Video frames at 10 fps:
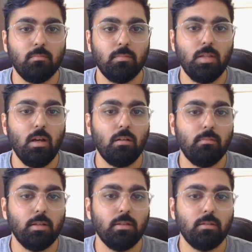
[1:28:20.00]
Yeah,
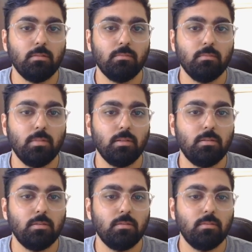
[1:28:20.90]
I think
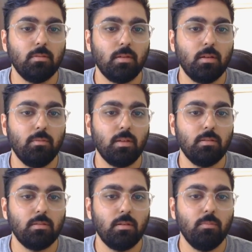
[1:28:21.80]
that's okay. We can
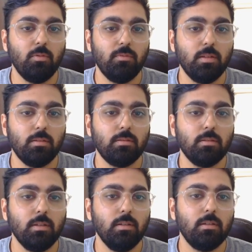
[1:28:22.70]
just remove these.
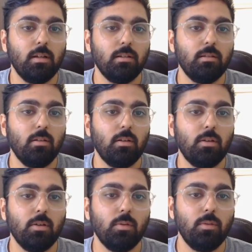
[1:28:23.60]
I did not
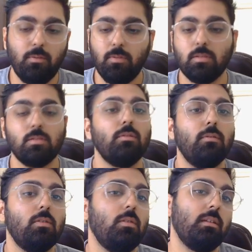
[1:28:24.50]
know that function
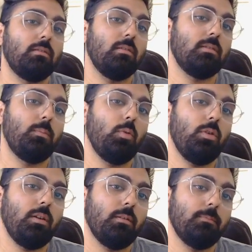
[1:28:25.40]
overloading is not supported.